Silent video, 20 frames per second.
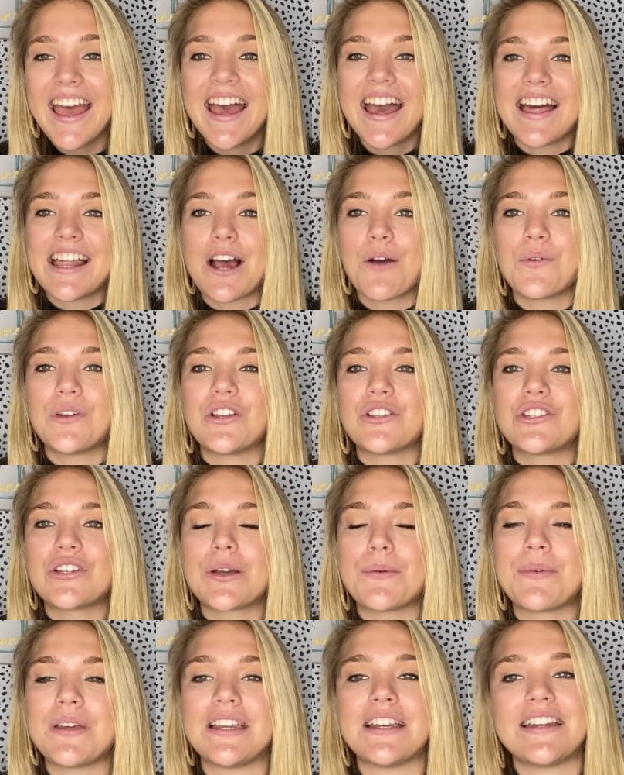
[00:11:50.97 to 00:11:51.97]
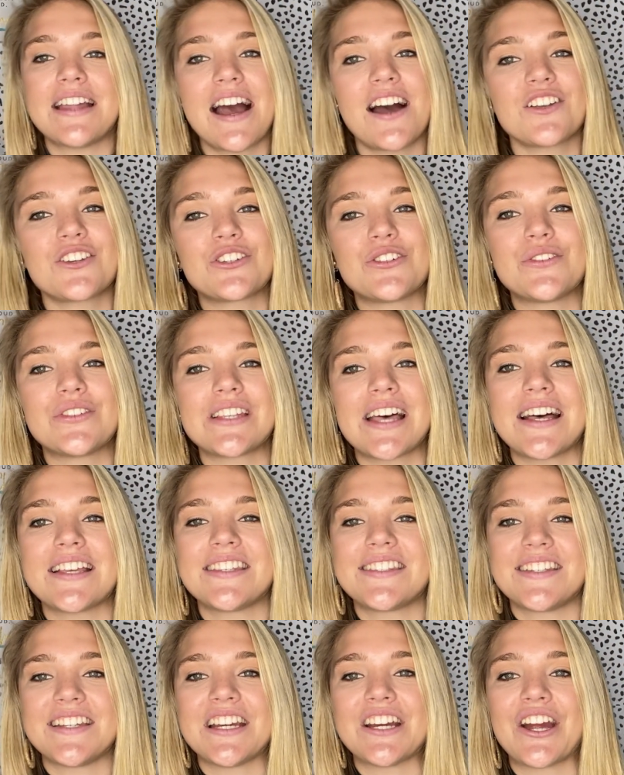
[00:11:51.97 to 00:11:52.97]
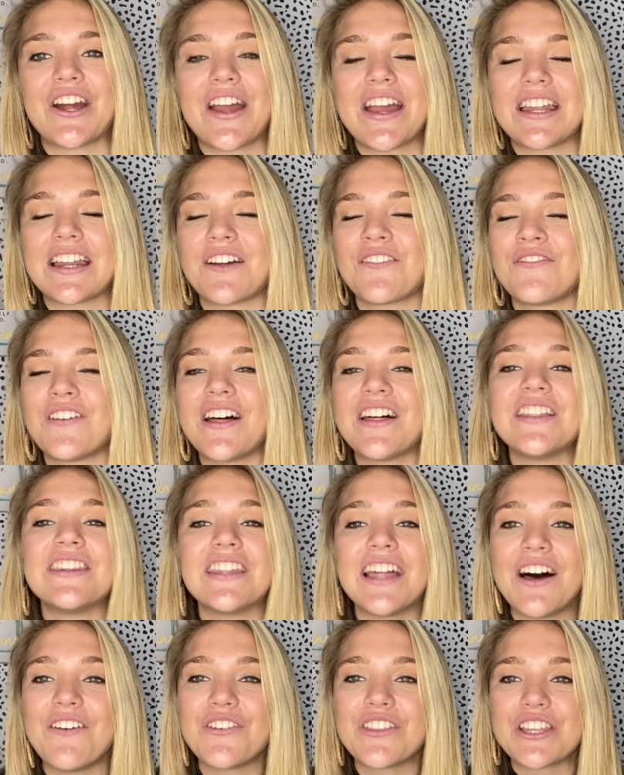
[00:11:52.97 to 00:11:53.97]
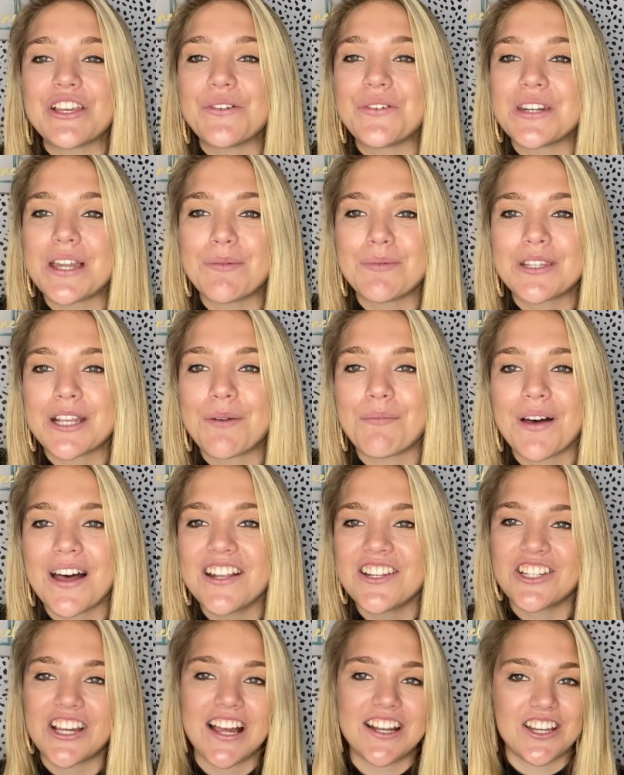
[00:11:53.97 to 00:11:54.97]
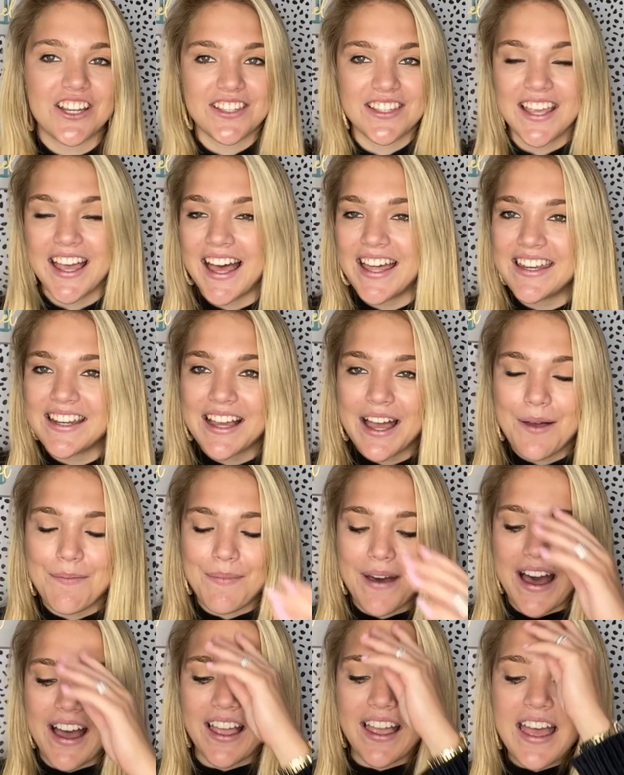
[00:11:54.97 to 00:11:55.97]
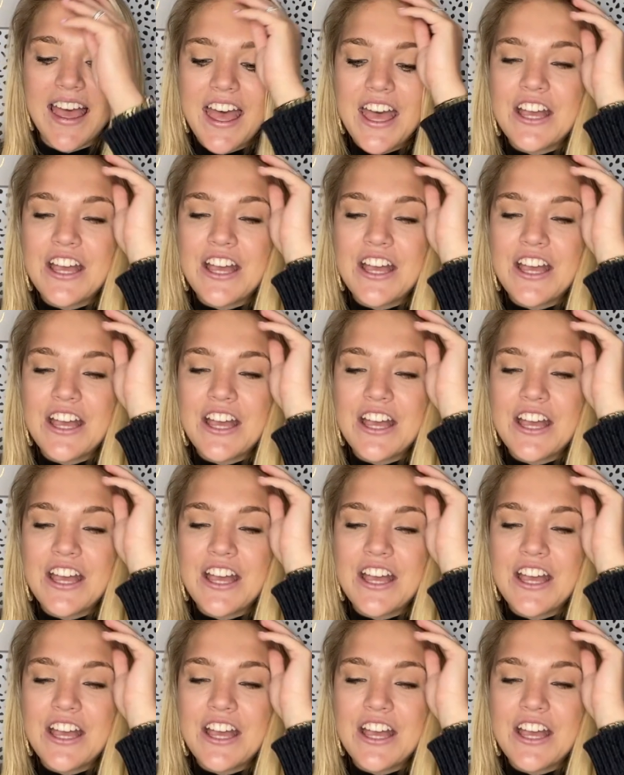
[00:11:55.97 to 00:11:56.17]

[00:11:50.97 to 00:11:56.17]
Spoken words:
and I went on to compete at nationals last year, and I fell in love with UNM so much I just had to come back.